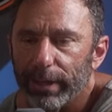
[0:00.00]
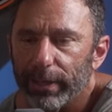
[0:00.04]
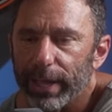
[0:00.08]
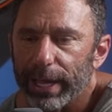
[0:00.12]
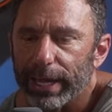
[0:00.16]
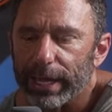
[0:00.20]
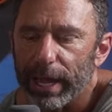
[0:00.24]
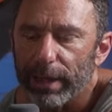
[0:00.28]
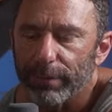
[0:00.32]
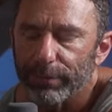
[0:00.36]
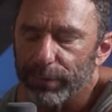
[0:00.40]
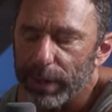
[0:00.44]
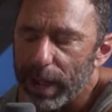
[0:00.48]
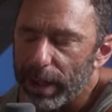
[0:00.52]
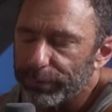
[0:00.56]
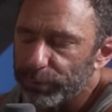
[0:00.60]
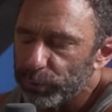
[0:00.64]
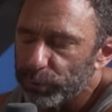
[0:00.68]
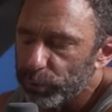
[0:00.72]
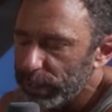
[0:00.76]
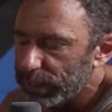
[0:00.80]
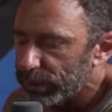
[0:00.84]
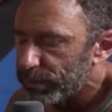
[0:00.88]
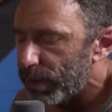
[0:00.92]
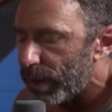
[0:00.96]
Like I've I've
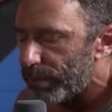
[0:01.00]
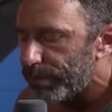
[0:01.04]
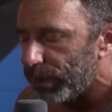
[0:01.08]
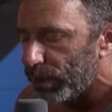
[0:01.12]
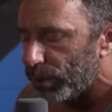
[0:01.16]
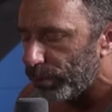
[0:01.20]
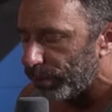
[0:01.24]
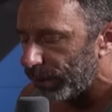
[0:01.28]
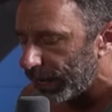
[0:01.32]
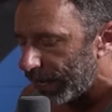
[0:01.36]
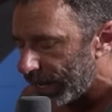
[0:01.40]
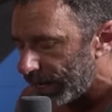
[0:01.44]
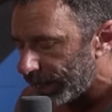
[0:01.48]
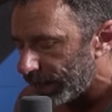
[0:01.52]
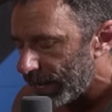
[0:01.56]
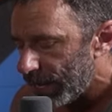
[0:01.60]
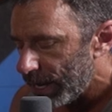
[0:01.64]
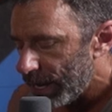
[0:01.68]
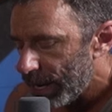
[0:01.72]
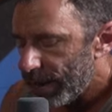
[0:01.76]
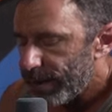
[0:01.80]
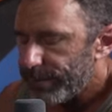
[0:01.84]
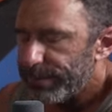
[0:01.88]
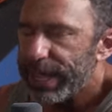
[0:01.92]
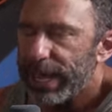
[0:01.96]
tweaked my meal plan
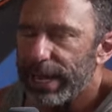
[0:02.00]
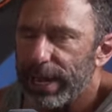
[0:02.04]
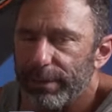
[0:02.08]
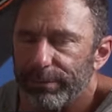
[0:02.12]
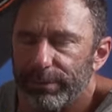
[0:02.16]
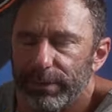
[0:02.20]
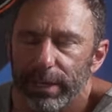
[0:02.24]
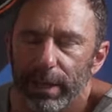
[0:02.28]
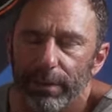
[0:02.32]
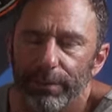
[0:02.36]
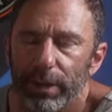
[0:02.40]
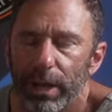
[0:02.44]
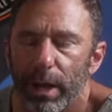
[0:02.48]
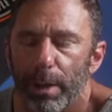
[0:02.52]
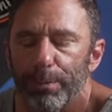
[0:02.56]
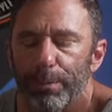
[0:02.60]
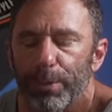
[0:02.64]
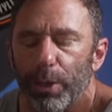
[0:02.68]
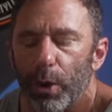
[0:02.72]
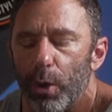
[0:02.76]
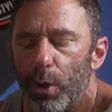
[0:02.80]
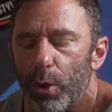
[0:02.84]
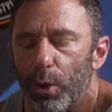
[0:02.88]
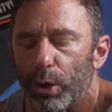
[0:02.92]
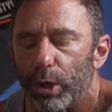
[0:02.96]
and I've given up the
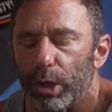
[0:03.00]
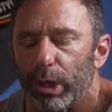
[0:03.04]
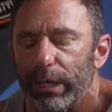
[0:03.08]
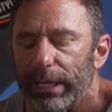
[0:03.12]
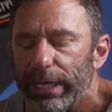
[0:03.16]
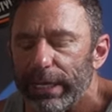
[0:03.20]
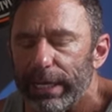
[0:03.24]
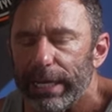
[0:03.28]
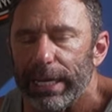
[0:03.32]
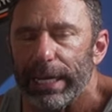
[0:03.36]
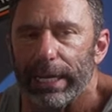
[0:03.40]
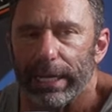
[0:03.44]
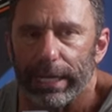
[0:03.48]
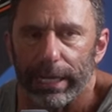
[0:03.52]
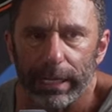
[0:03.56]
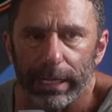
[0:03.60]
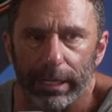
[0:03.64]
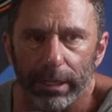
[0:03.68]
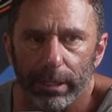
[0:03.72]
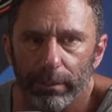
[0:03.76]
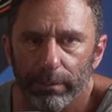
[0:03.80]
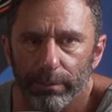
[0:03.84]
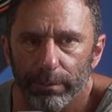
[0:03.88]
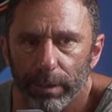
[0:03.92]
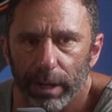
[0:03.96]
whole clean
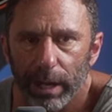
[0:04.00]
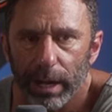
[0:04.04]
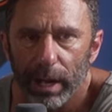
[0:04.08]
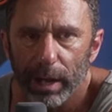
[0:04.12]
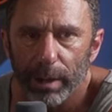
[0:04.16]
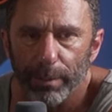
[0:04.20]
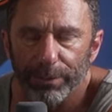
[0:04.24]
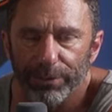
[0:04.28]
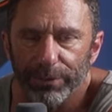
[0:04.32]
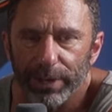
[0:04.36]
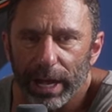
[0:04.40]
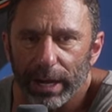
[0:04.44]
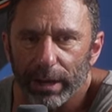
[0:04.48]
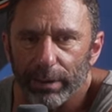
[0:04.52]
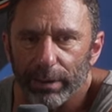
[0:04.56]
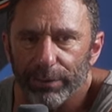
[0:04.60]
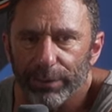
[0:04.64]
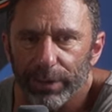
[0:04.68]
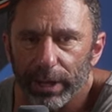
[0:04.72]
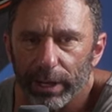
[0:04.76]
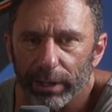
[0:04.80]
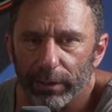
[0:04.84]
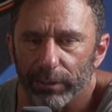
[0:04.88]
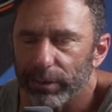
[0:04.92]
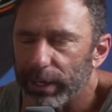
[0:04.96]
eating um, side of
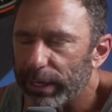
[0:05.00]
things.